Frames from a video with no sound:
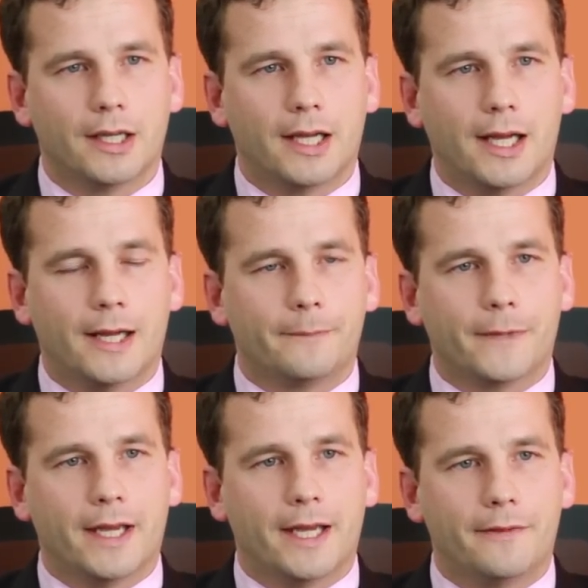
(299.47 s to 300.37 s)
And
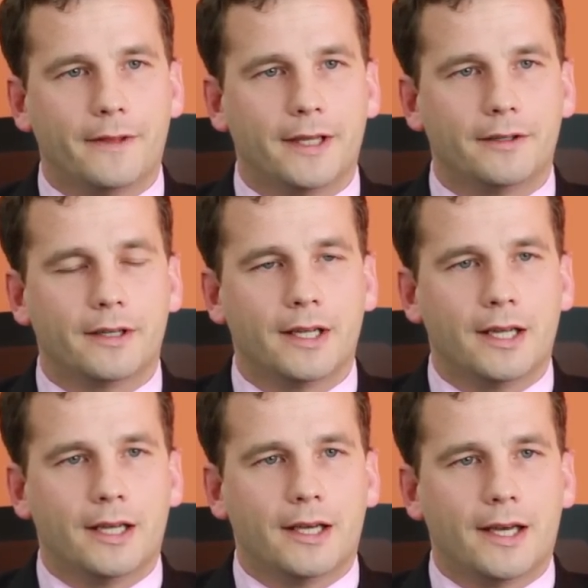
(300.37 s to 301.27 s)
then
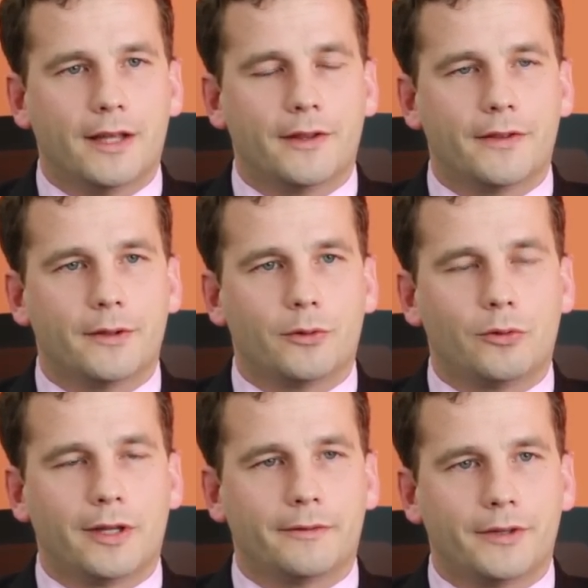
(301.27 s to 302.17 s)

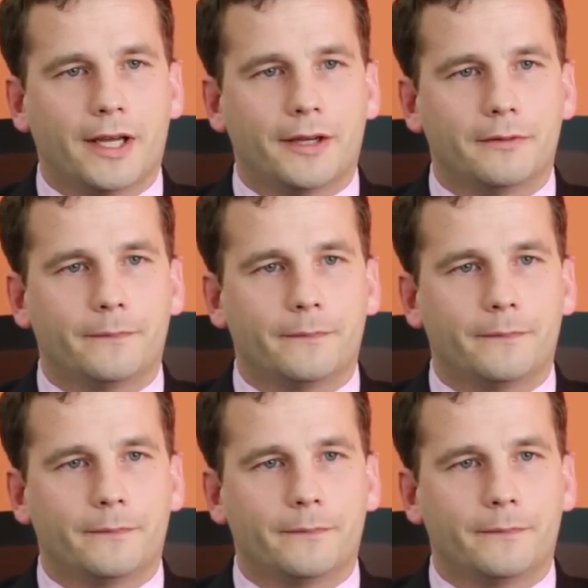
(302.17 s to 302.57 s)
all they've done